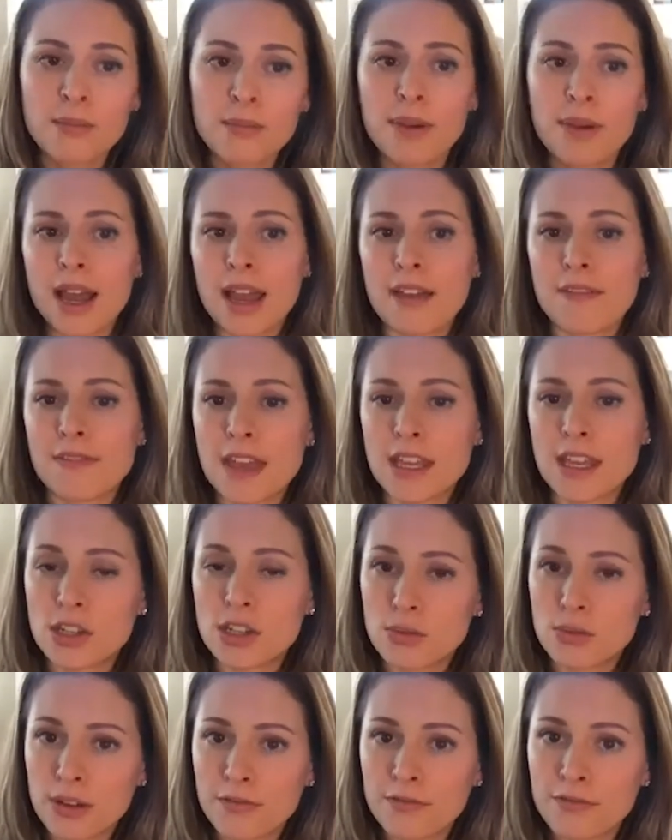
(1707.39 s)
but if they
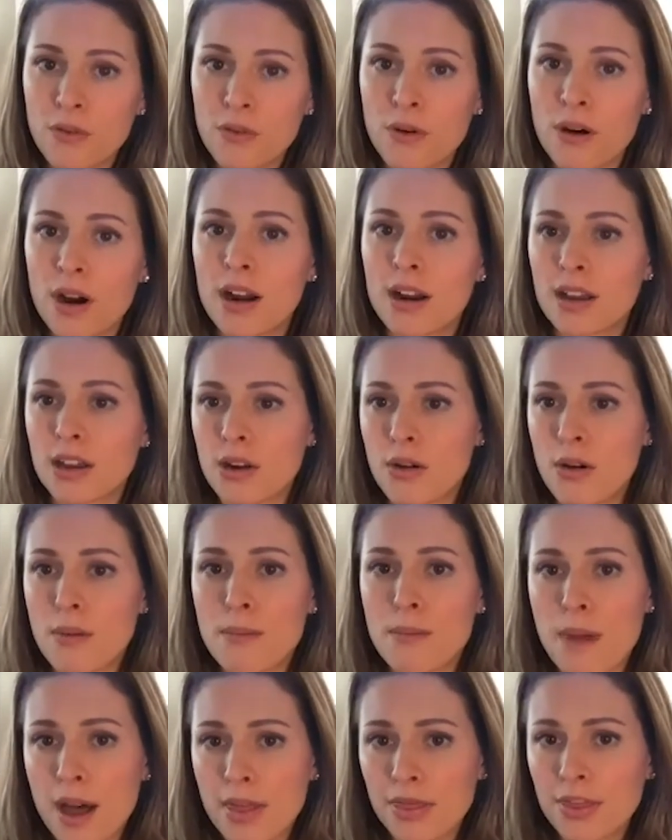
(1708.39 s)
do it for, you know, a
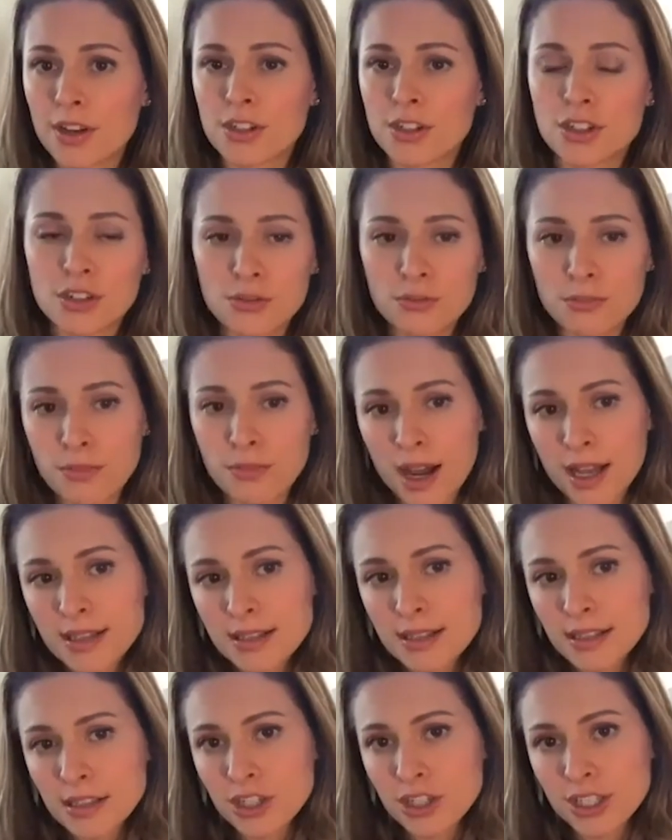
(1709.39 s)
month or 2
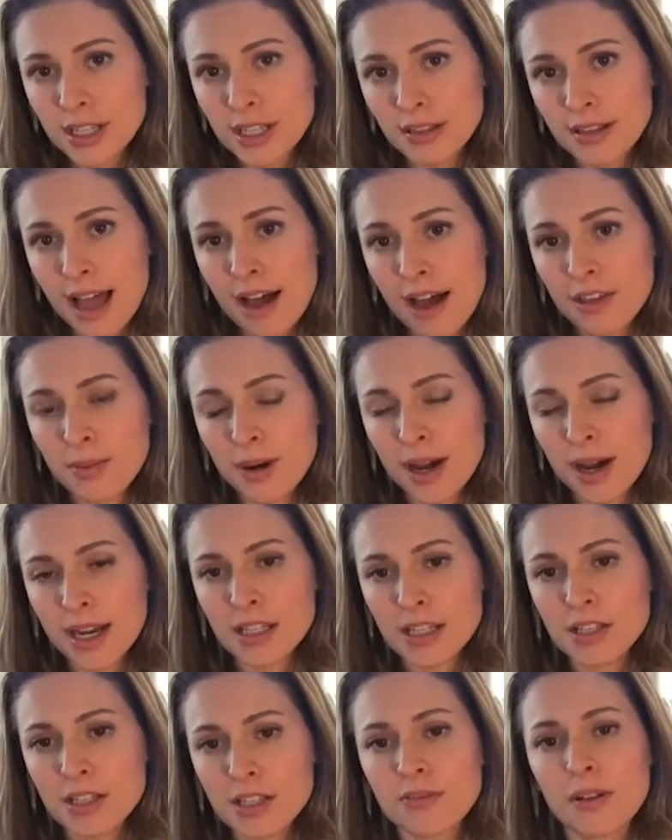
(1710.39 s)
months and just allow the body
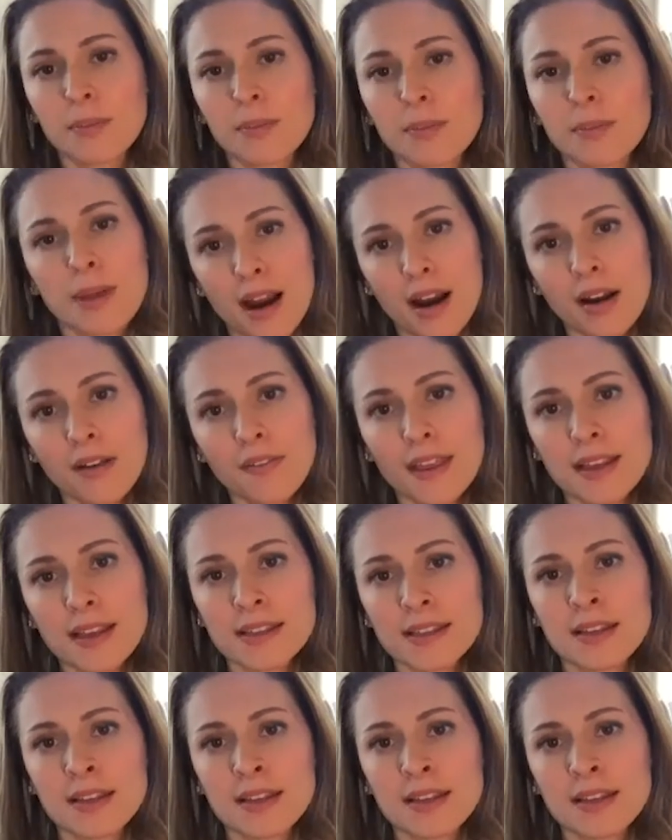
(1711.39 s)
to repair,